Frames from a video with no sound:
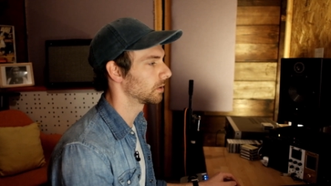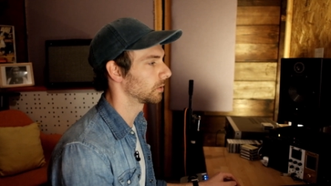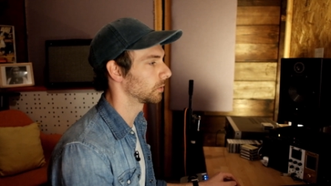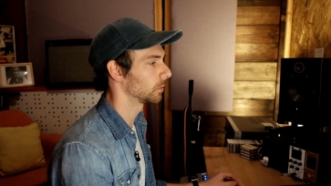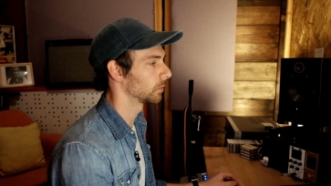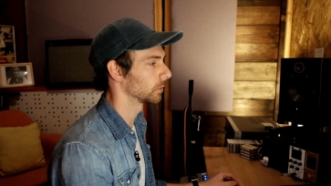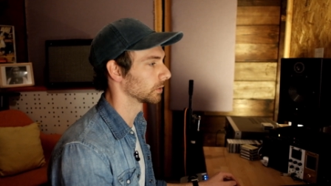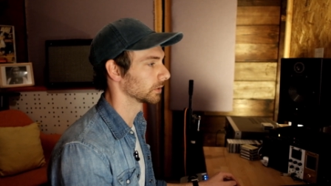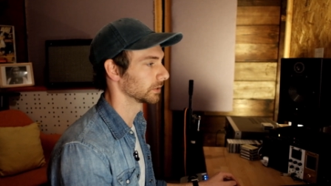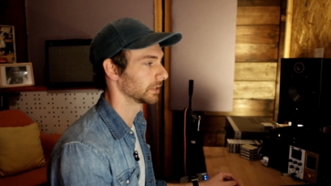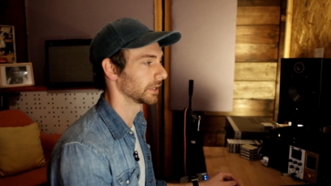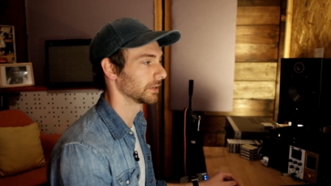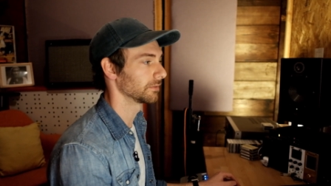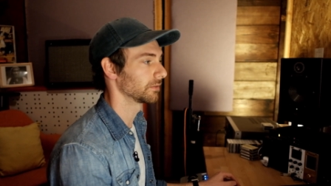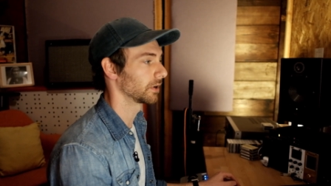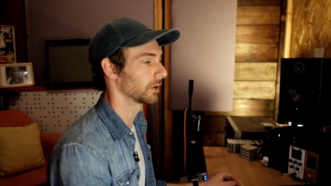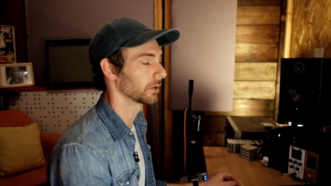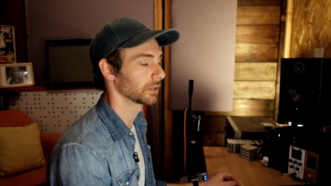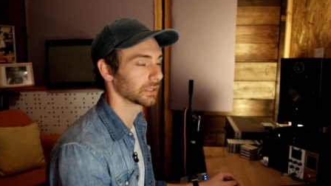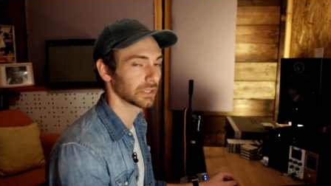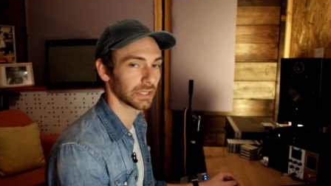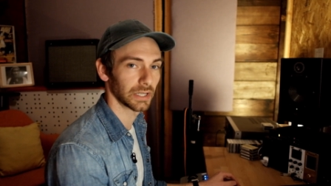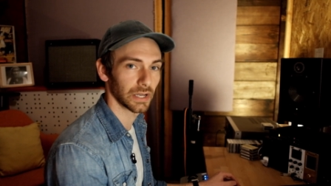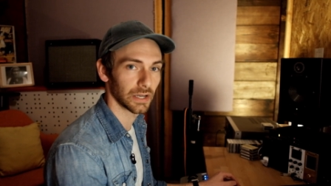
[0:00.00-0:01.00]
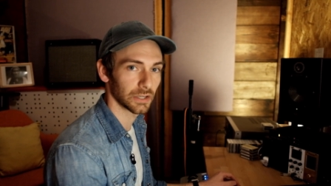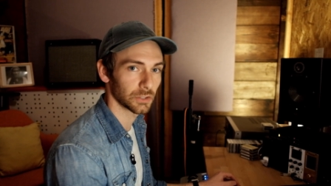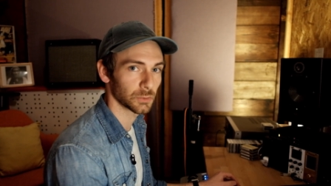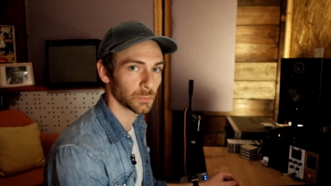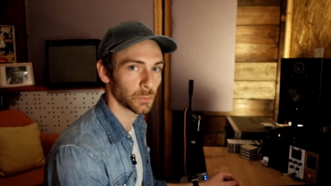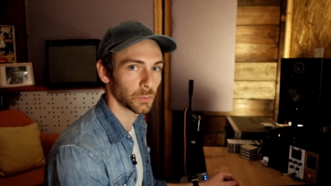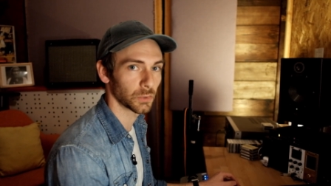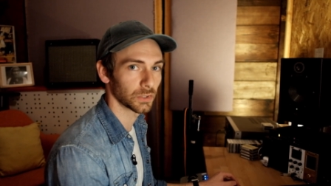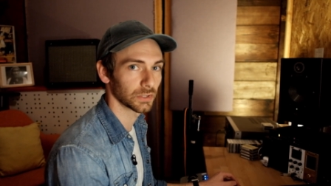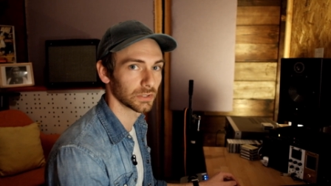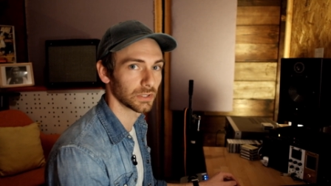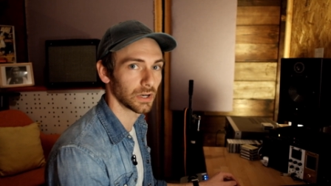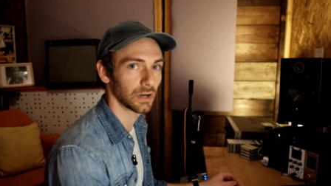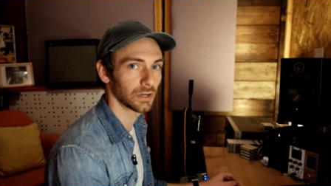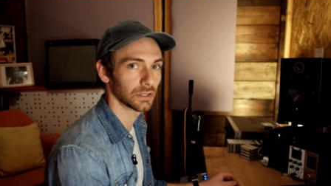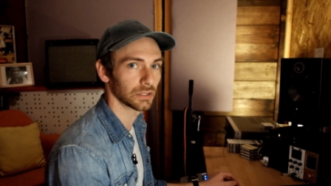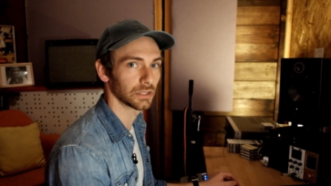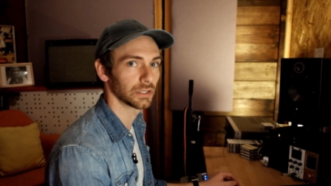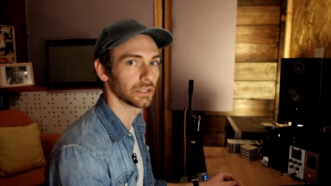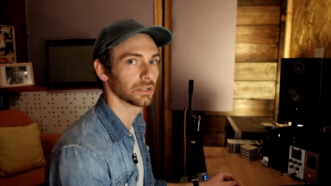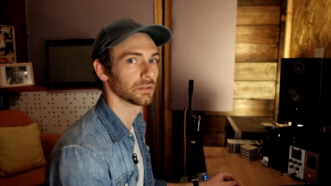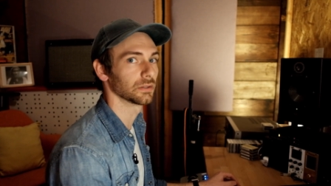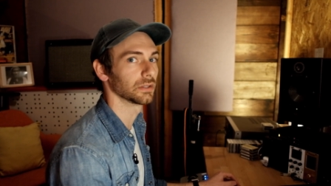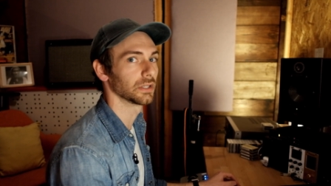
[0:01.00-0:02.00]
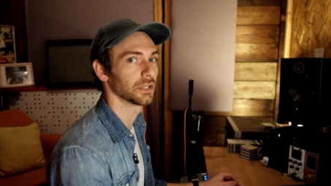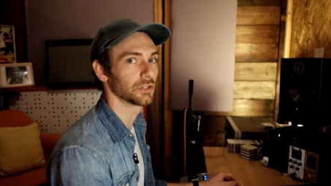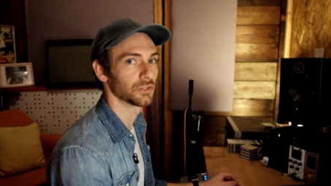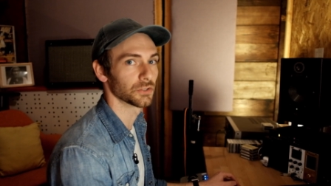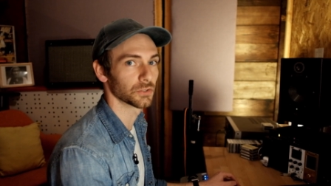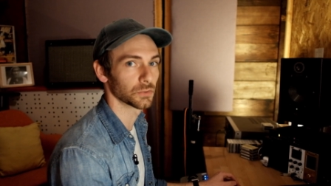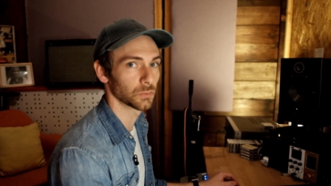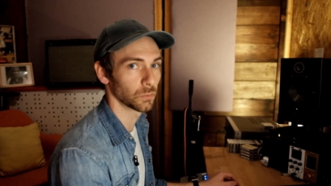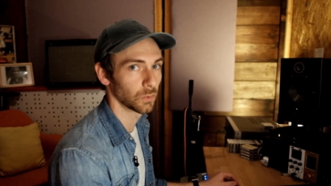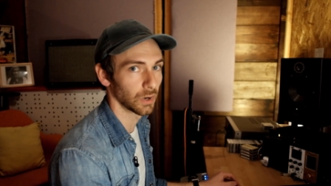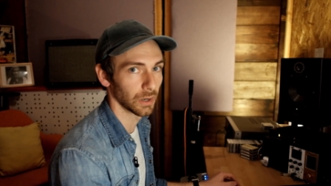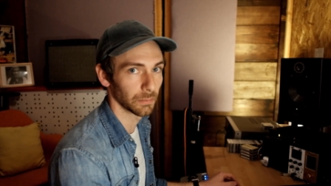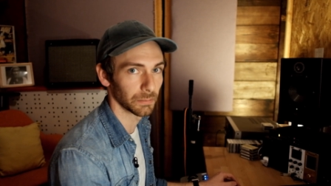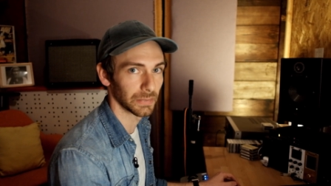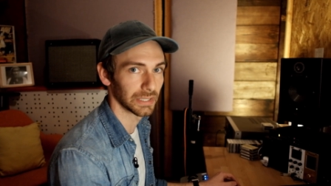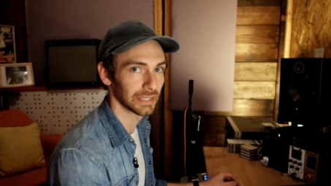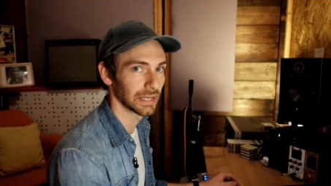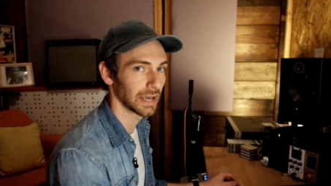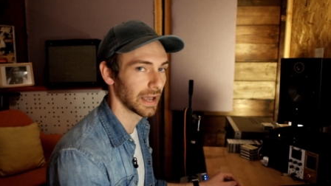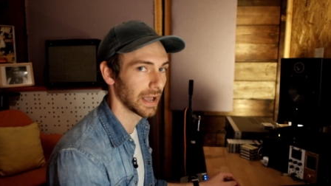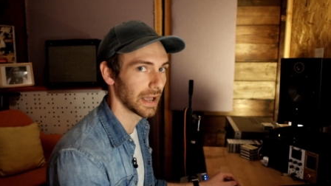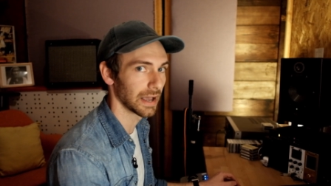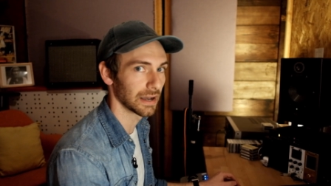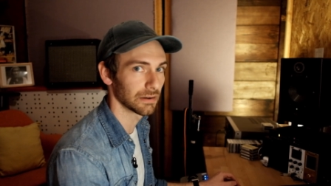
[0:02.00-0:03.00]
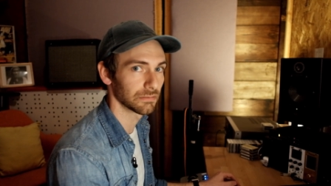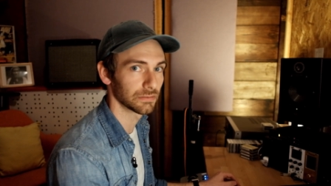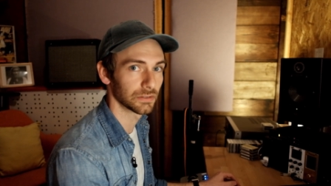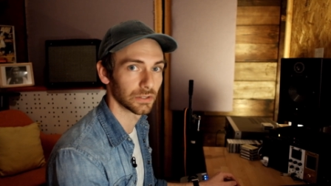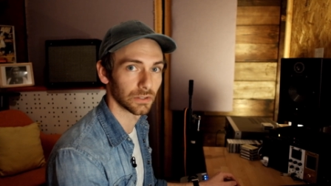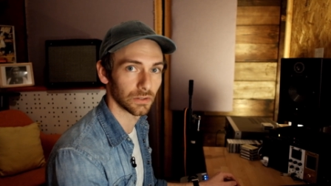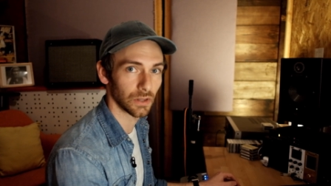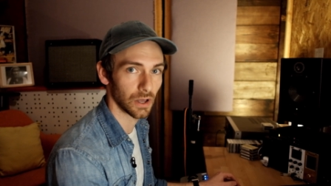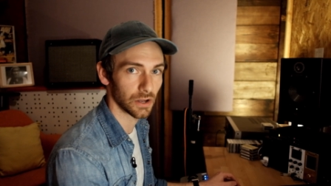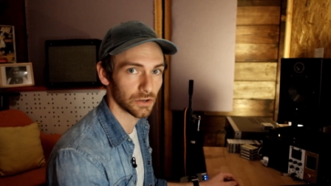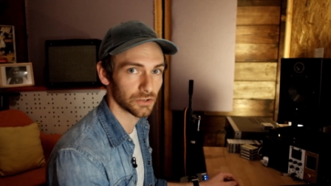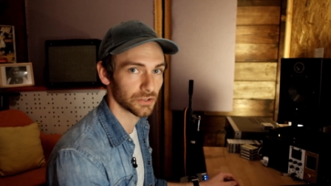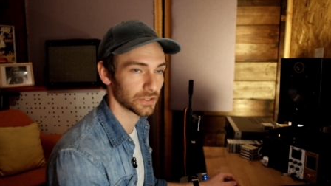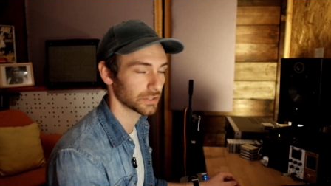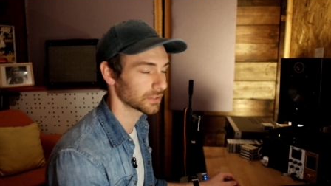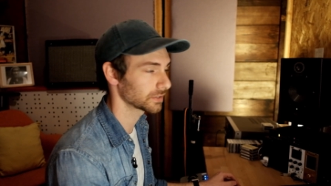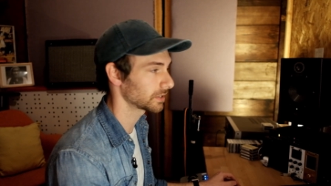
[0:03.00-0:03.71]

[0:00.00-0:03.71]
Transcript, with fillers: or they've already exported the audio and they just want me to have the Logic